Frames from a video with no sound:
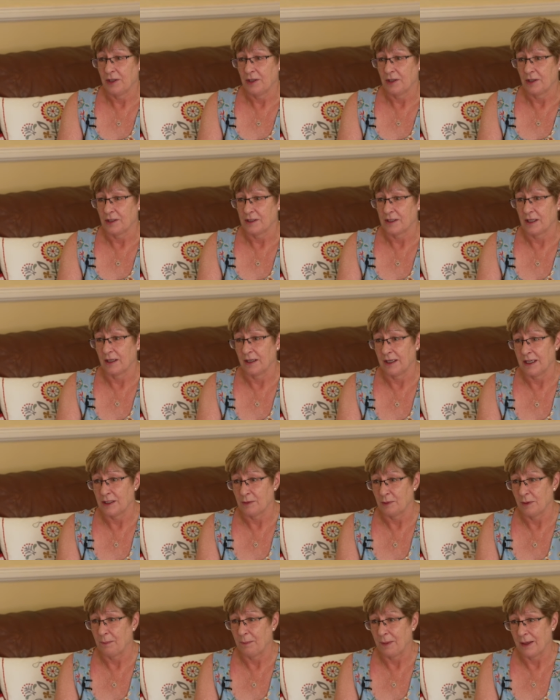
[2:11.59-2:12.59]
because at least
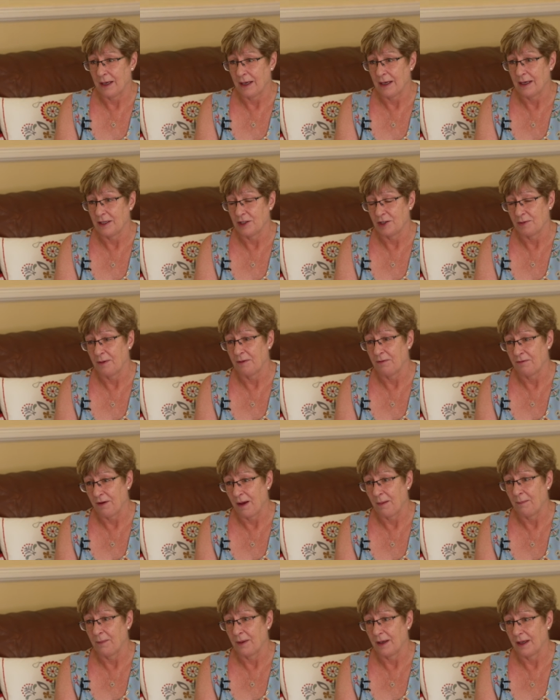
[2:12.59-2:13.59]
with PH, my
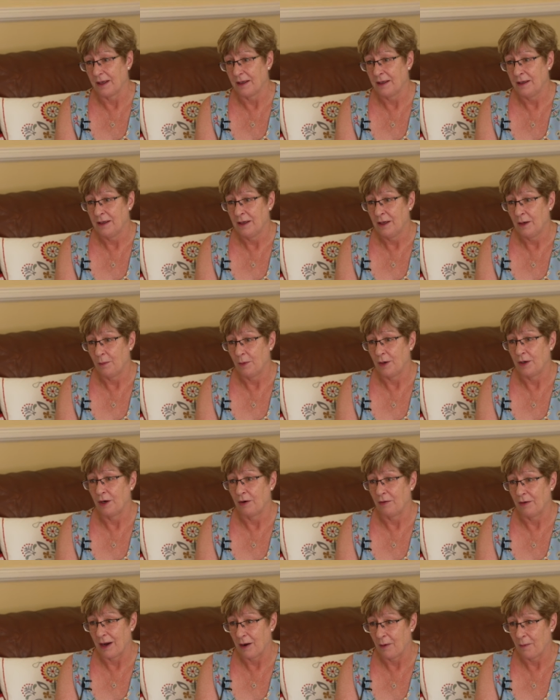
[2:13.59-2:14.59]
family were
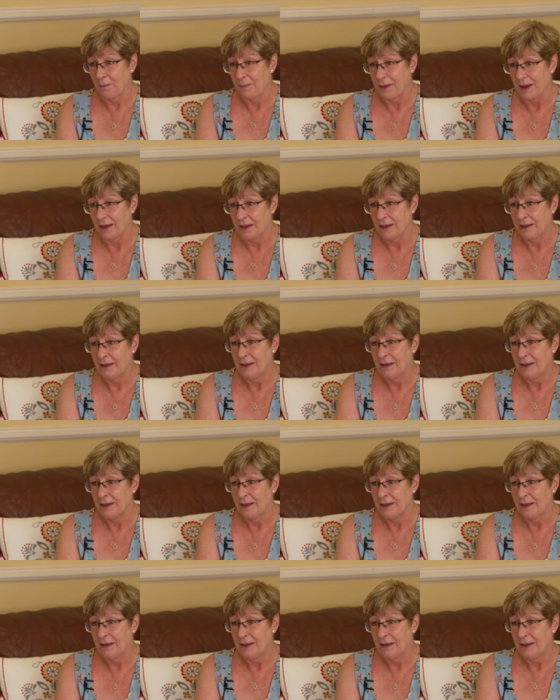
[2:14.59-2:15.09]
around me